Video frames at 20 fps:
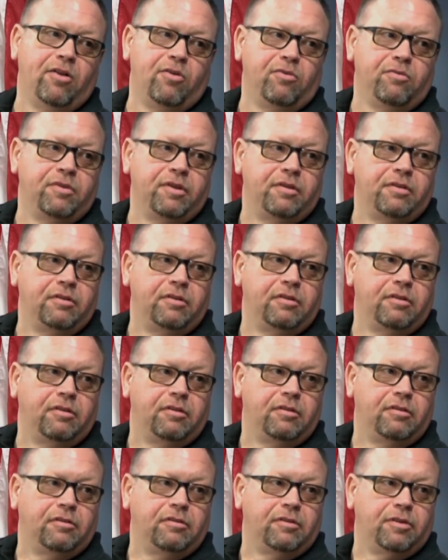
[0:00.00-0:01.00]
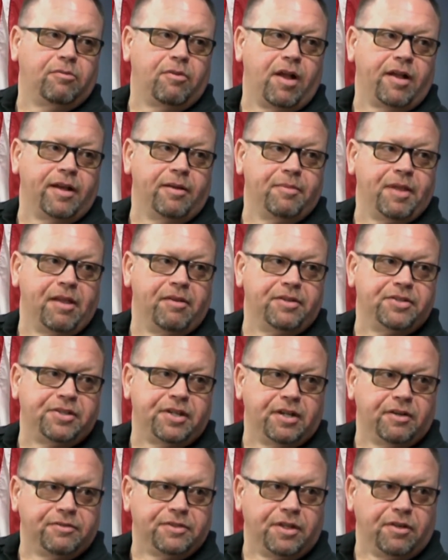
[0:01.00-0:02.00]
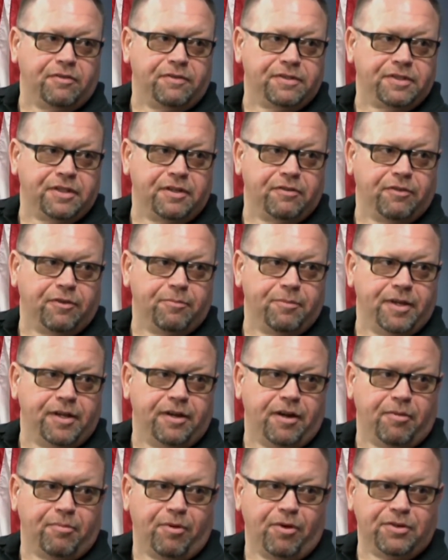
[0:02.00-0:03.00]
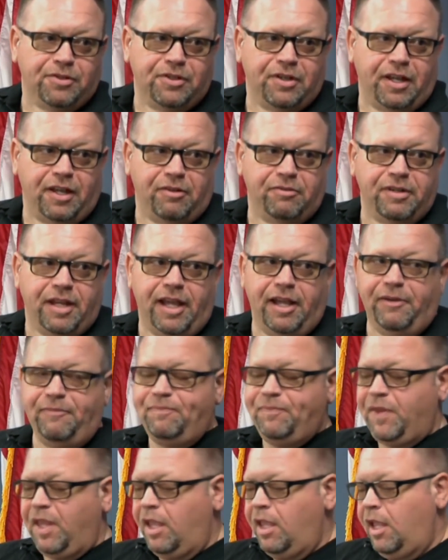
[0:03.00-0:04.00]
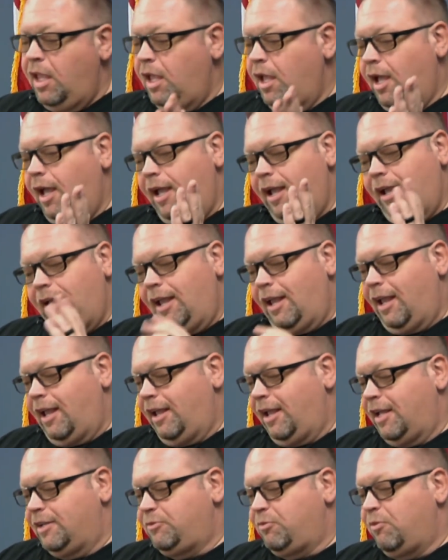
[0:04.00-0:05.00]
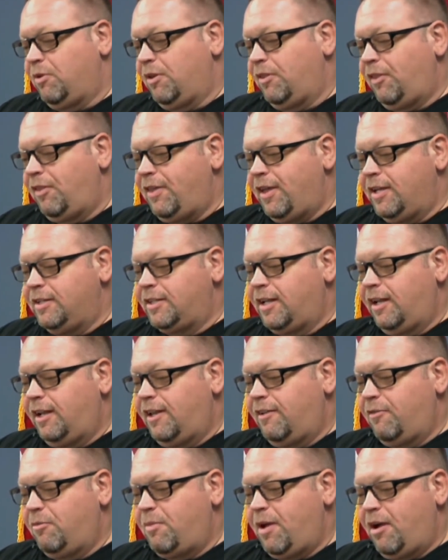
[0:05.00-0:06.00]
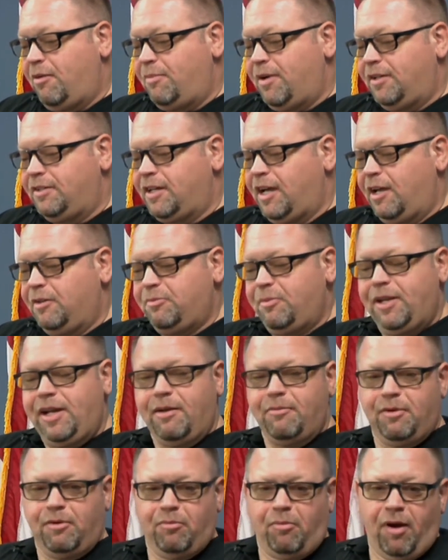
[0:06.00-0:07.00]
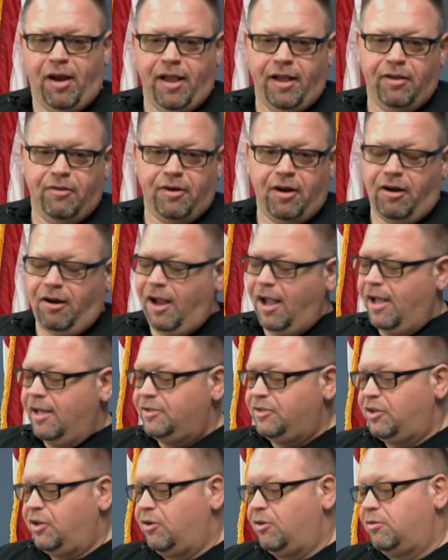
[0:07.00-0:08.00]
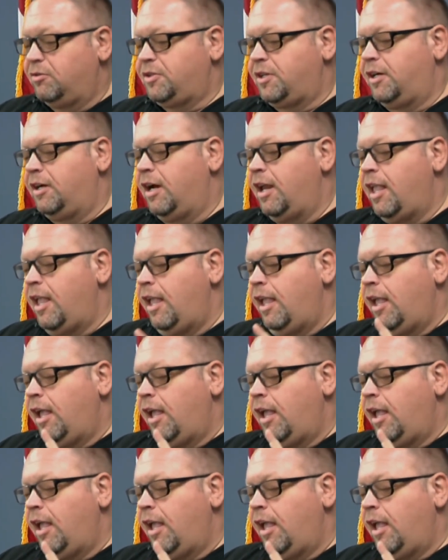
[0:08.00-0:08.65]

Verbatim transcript: on the Rockingham County Sheriff's Office here for a minute, our personnel. Now, that's quite all right. Go ahead. Hey, hey that's one of the things I love about what my job, being about? able to brag on our guys and girls here.